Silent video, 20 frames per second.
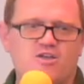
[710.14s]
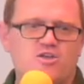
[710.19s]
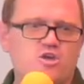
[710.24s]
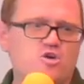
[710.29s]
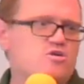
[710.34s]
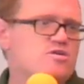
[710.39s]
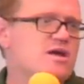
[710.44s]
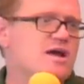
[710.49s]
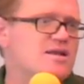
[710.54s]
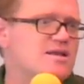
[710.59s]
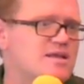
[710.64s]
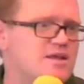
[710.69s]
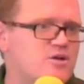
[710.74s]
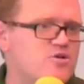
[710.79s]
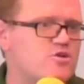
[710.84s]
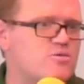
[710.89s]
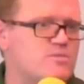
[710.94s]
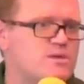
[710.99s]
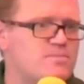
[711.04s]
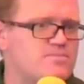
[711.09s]
you're not here
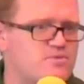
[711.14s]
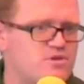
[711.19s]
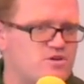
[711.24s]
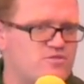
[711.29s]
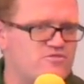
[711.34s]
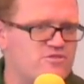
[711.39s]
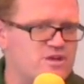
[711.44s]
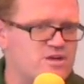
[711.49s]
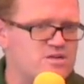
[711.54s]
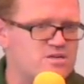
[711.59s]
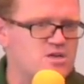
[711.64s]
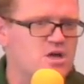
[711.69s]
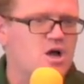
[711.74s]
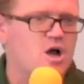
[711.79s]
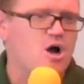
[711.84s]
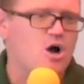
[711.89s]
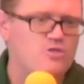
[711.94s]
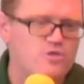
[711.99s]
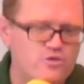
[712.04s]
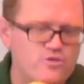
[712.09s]
to be perfect.
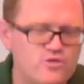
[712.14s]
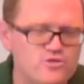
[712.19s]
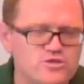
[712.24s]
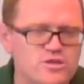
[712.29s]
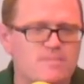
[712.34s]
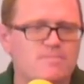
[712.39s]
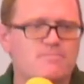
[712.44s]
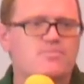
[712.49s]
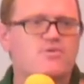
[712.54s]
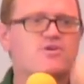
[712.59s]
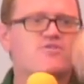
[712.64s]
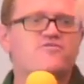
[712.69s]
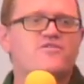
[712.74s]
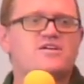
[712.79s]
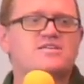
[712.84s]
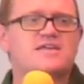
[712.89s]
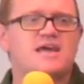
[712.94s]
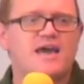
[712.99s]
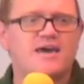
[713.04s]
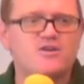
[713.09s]
Although there's a perfect
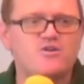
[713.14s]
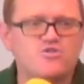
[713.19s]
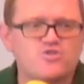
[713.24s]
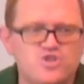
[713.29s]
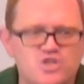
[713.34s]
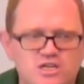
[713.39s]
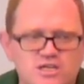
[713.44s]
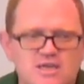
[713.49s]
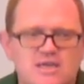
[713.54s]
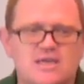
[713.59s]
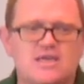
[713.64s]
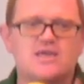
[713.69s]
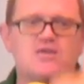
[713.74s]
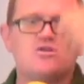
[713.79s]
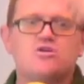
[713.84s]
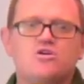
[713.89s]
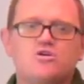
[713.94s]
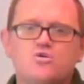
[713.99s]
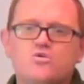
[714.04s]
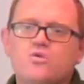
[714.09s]
energy in
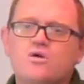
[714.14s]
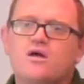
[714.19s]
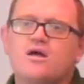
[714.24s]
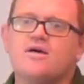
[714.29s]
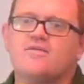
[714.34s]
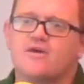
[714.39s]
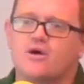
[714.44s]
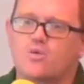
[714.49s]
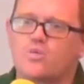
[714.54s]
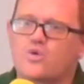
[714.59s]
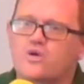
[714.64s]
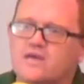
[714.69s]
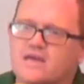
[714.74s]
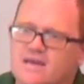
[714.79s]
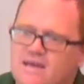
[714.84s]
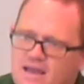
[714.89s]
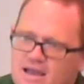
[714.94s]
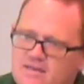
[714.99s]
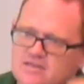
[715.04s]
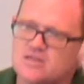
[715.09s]
you that we're
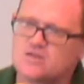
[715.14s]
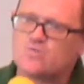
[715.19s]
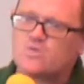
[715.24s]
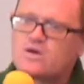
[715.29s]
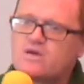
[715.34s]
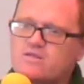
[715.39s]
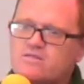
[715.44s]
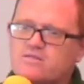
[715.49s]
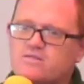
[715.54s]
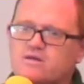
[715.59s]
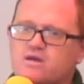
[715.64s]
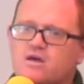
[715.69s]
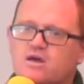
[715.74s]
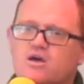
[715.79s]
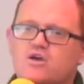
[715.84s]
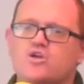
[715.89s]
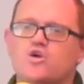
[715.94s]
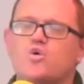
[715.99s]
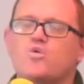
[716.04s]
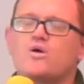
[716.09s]
connecting with,
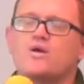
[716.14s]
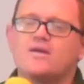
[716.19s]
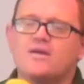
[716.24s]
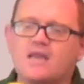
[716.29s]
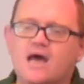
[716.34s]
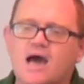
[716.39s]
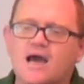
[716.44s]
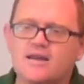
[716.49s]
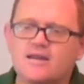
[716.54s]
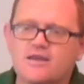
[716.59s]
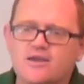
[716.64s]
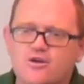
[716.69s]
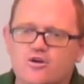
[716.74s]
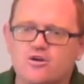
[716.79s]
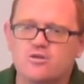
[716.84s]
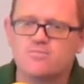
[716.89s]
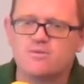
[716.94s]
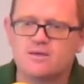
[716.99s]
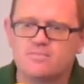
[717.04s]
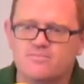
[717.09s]
you are not here to
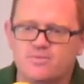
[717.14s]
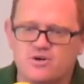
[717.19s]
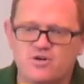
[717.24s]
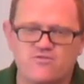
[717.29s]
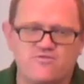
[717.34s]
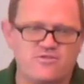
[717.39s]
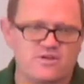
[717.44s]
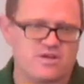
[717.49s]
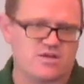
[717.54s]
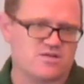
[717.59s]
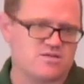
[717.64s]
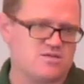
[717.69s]
be perfect.